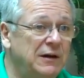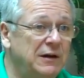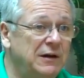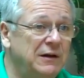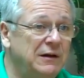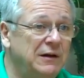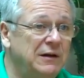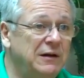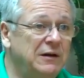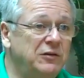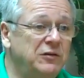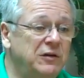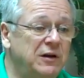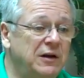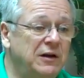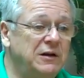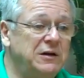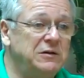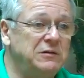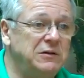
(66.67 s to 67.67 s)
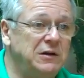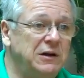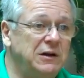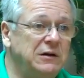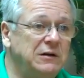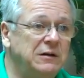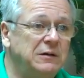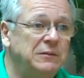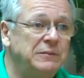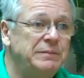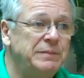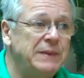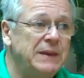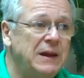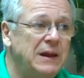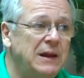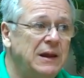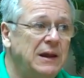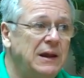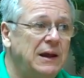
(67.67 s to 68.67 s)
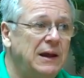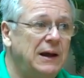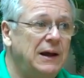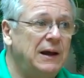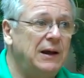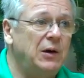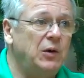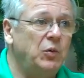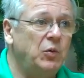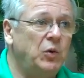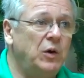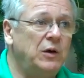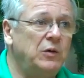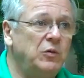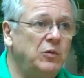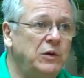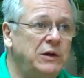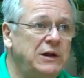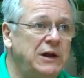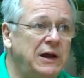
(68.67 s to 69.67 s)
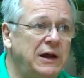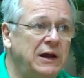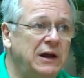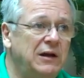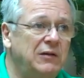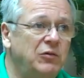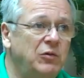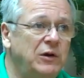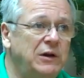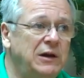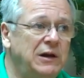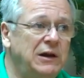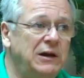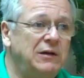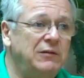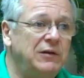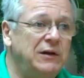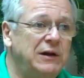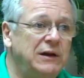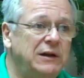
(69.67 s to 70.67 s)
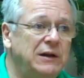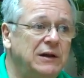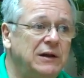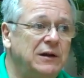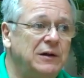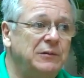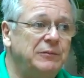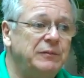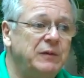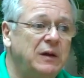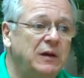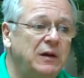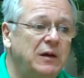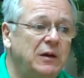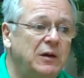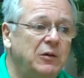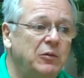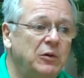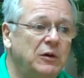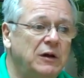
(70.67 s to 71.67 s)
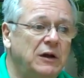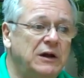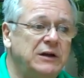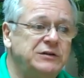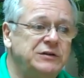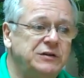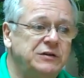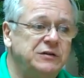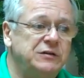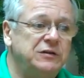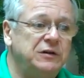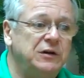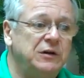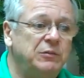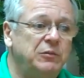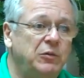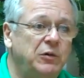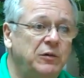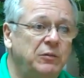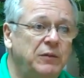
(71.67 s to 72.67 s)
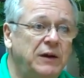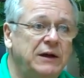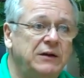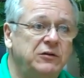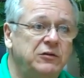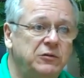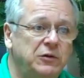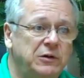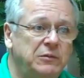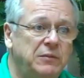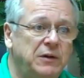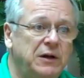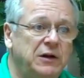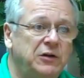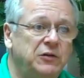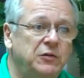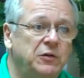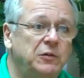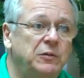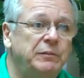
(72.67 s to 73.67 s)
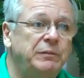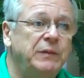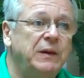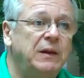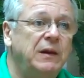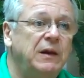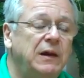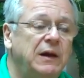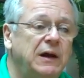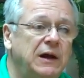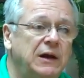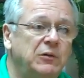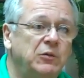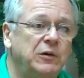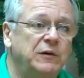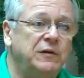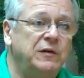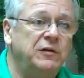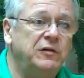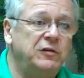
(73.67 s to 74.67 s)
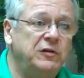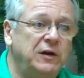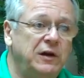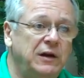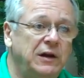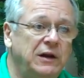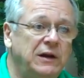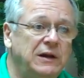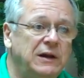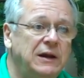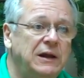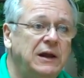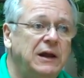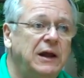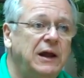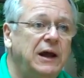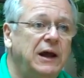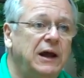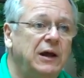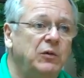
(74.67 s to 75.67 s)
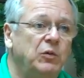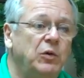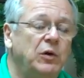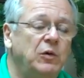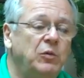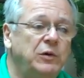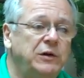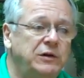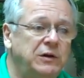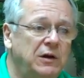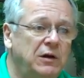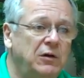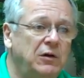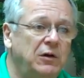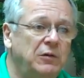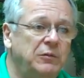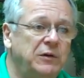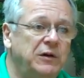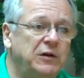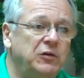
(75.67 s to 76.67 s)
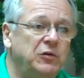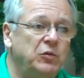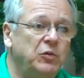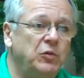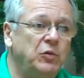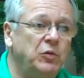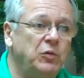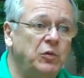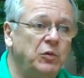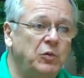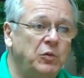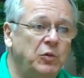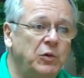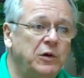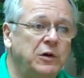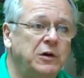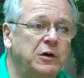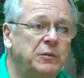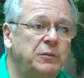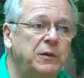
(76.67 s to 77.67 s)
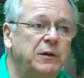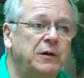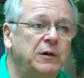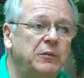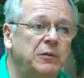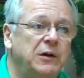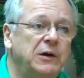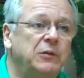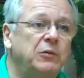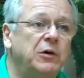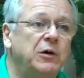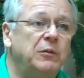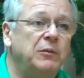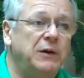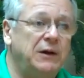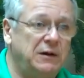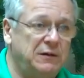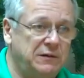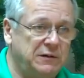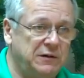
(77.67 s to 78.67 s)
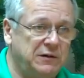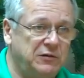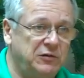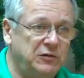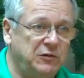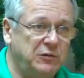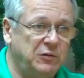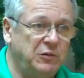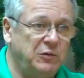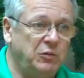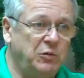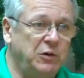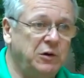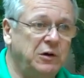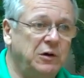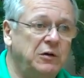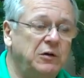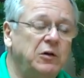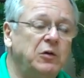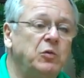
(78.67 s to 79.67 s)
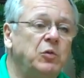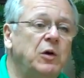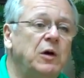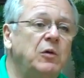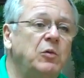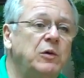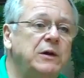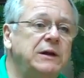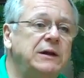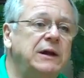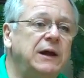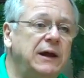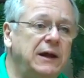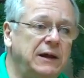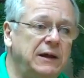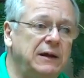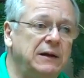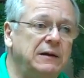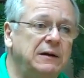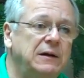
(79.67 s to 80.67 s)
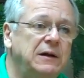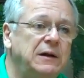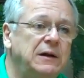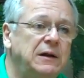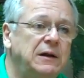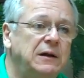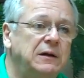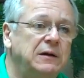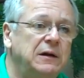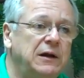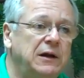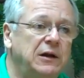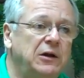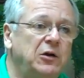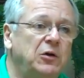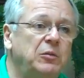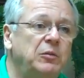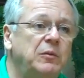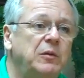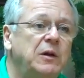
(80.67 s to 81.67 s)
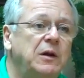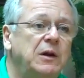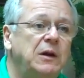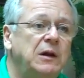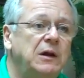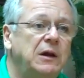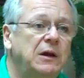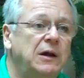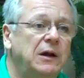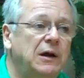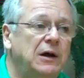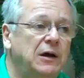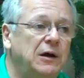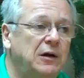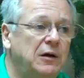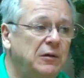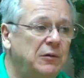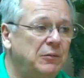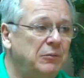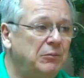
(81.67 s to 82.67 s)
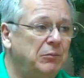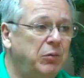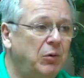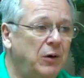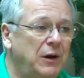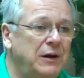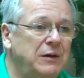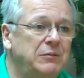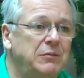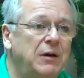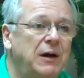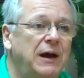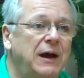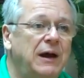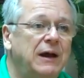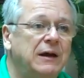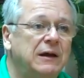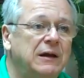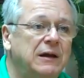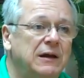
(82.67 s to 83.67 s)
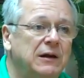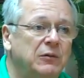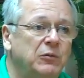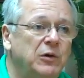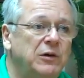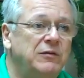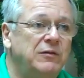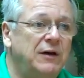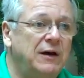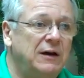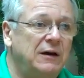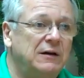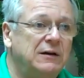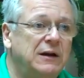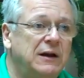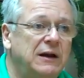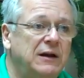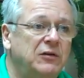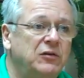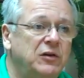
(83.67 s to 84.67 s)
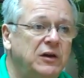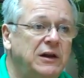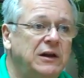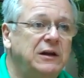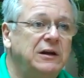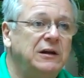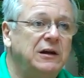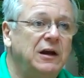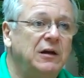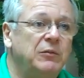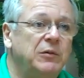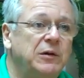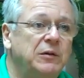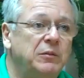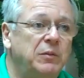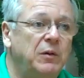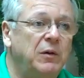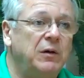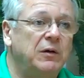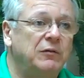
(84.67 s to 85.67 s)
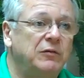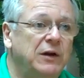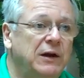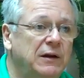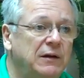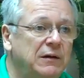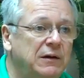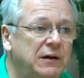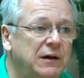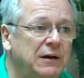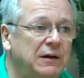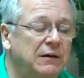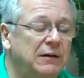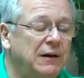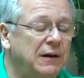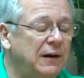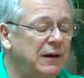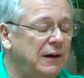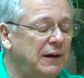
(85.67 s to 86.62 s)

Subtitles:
It is kind of unique. What we have a relationship with Mainstreet Batesville and with the city, and what we told them is we're going to put our money where our mouth is. We're going to do what we can to help bring back and revitalize the economic part of downtown.